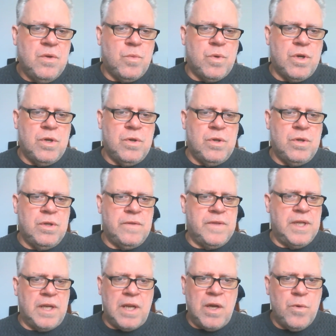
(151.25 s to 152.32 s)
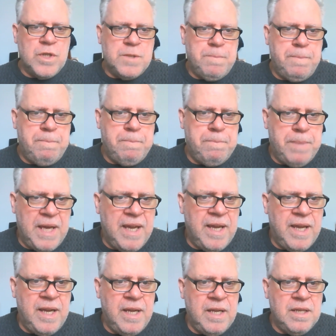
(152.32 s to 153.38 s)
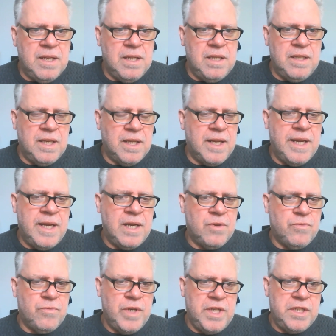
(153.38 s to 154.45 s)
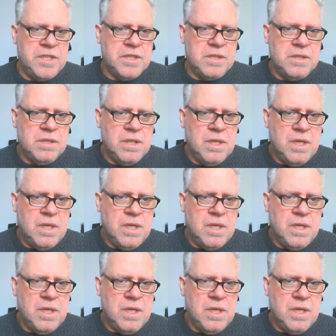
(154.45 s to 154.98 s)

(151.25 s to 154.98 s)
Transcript: We're the lowest paid in the Atlantic region.